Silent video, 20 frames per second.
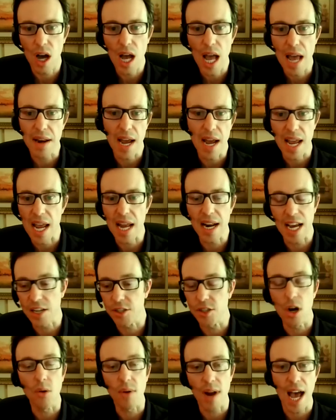and I
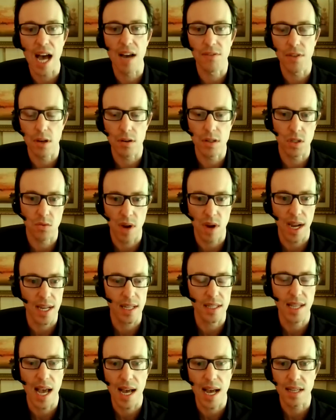don't have those
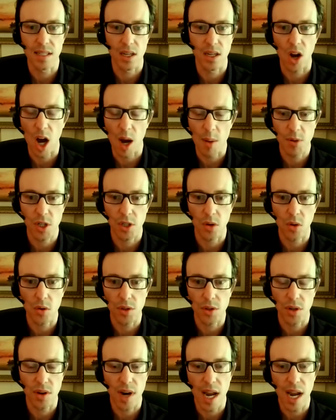rights as an option holder.